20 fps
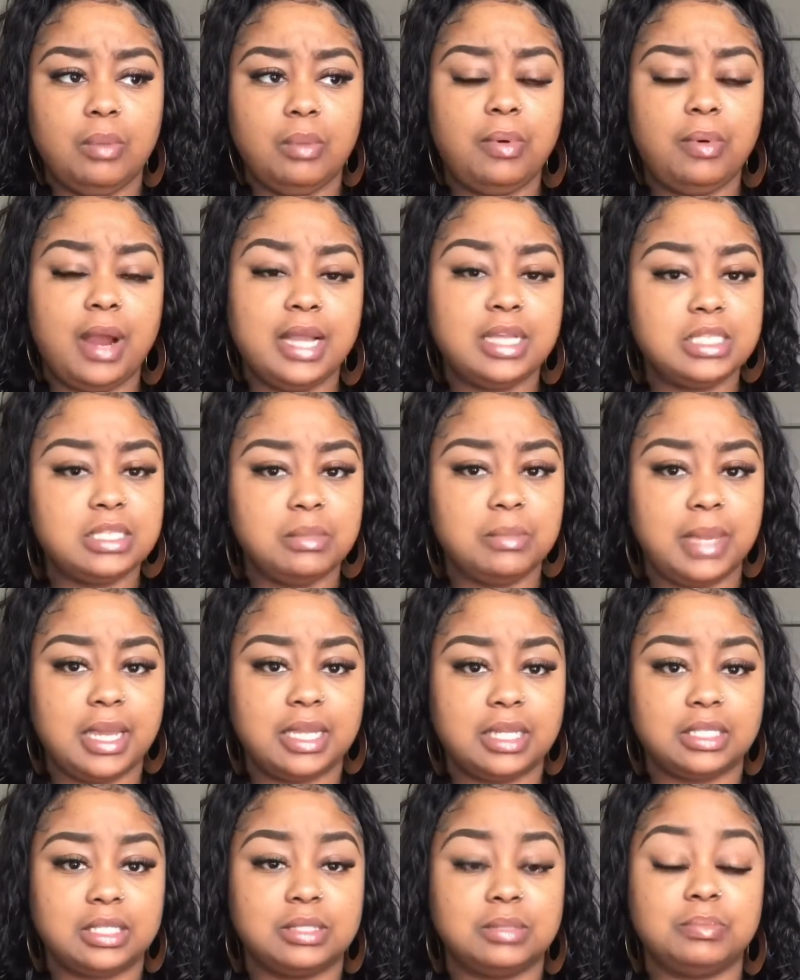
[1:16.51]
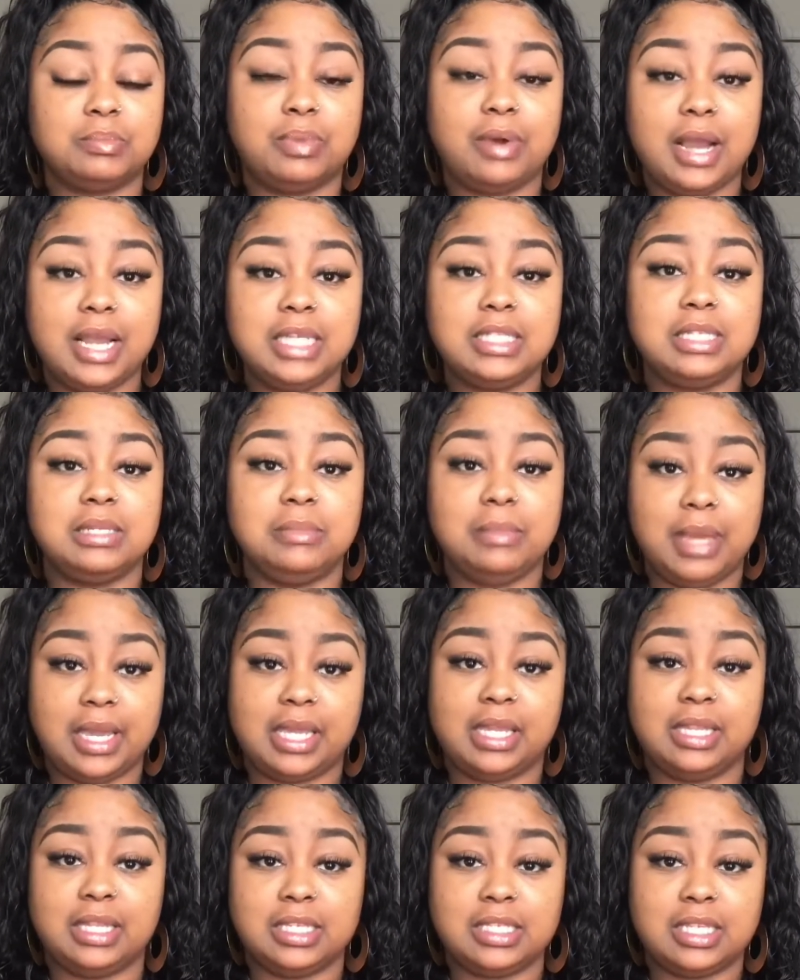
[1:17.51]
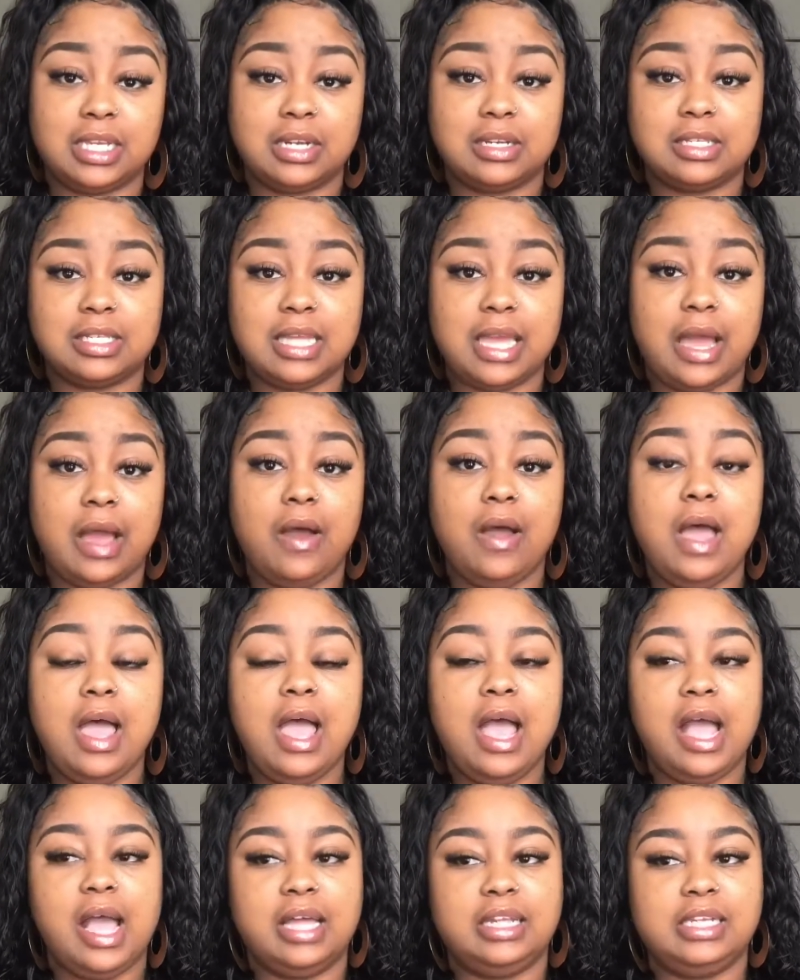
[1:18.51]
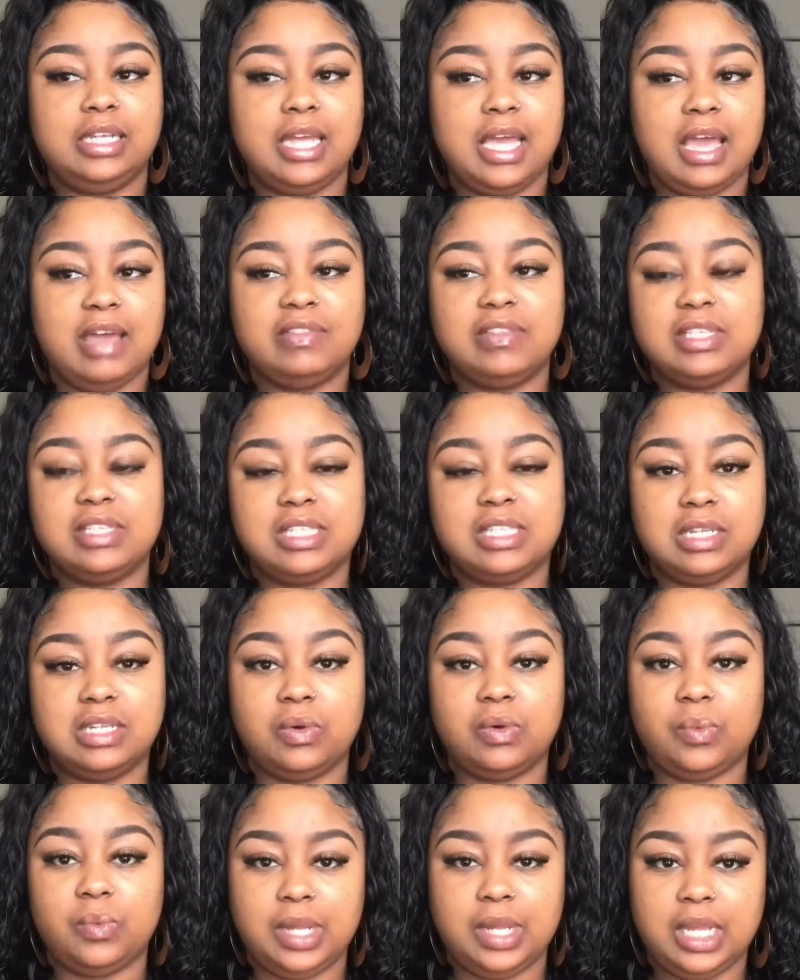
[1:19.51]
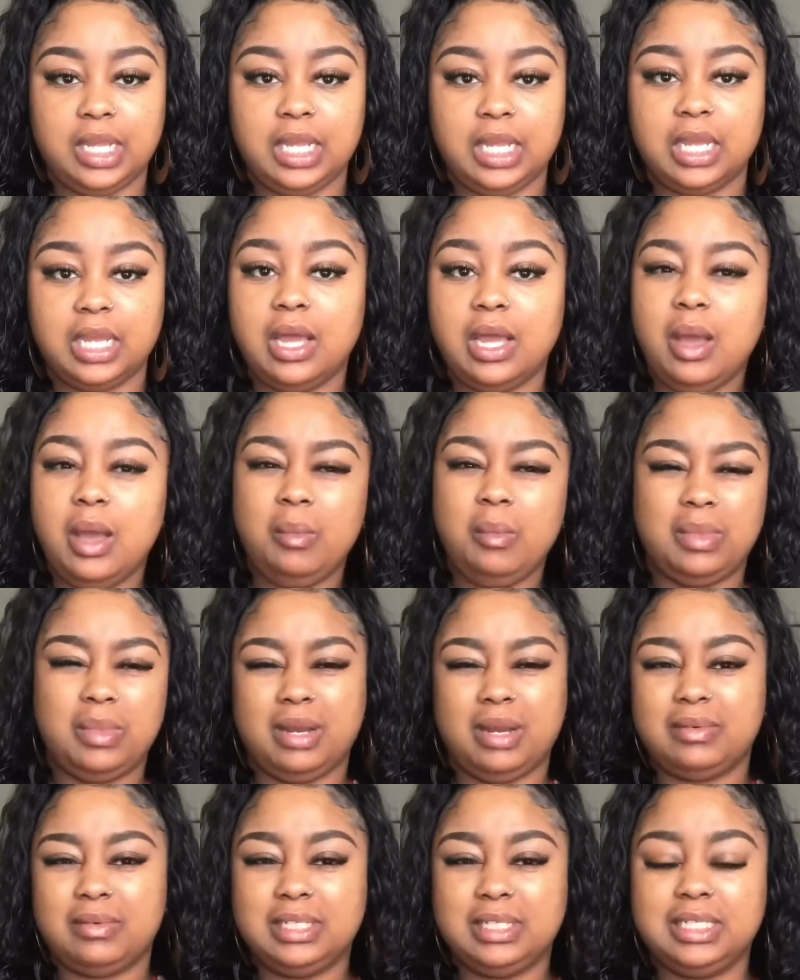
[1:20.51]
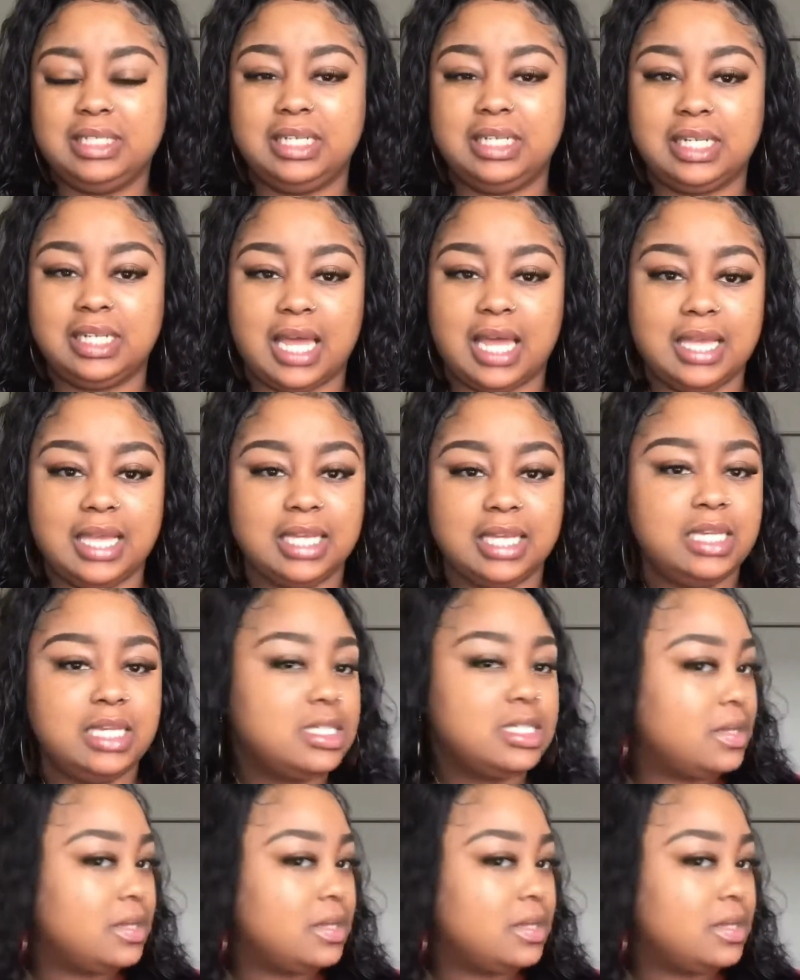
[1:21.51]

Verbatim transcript: prior to make prior to making this hairstyle, I did have this in a wig, but I really didn't like it.